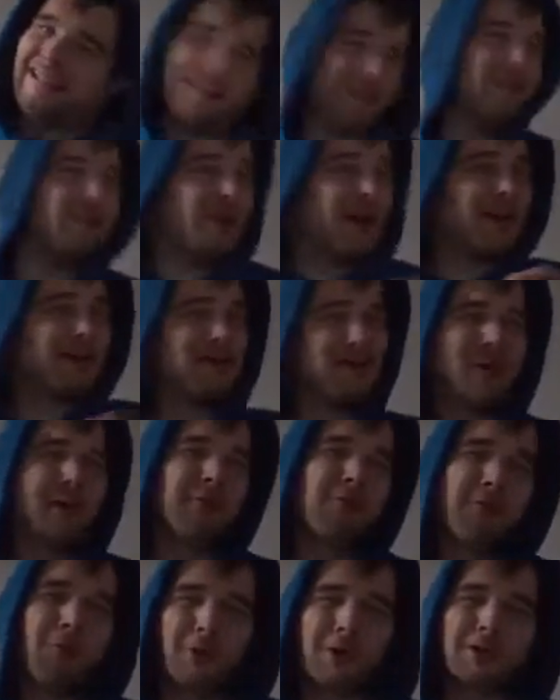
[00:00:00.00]
here on
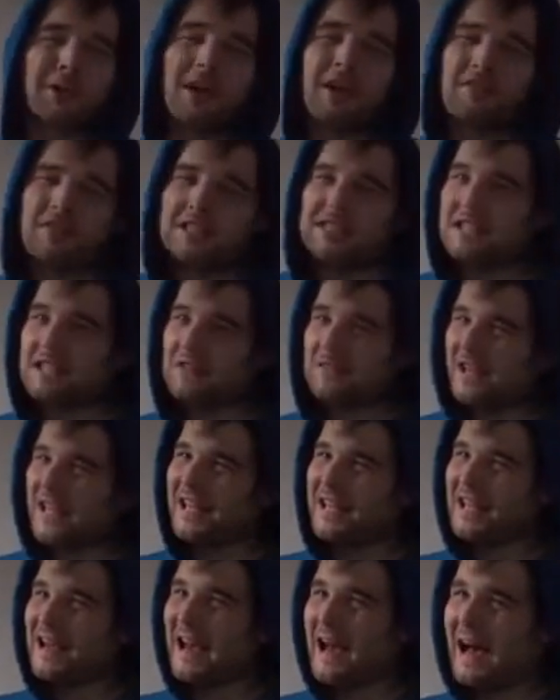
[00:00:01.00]
twenty-four Kevin T
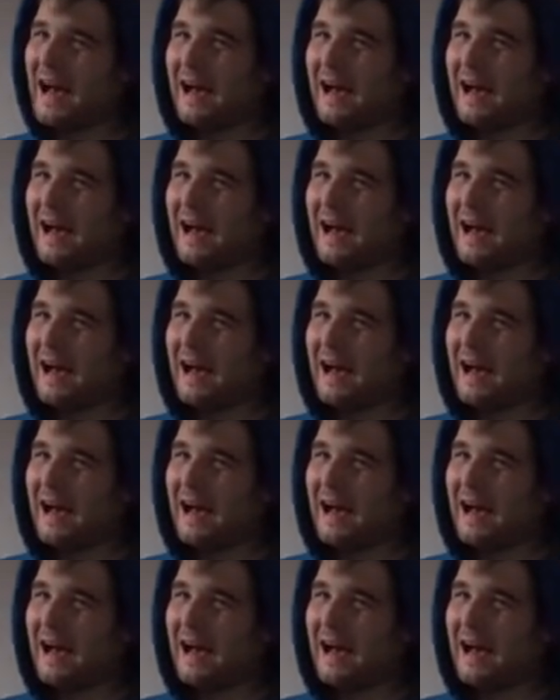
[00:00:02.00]
V.